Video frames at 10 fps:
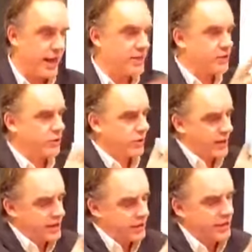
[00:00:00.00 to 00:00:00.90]
And so
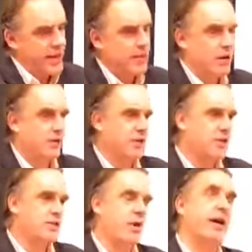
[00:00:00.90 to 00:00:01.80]
you can think about it
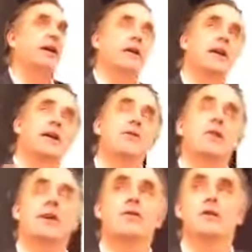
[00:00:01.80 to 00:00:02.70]
this way, and here,
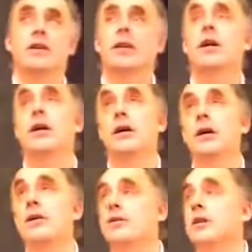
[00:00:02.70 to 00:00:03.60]
here's, a,
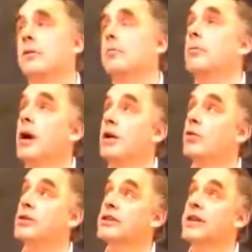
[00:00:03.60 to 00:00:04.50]
here's a, an
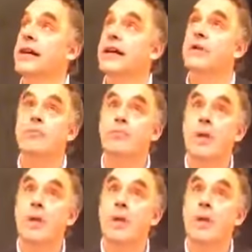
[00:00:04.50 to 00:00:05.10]
old saying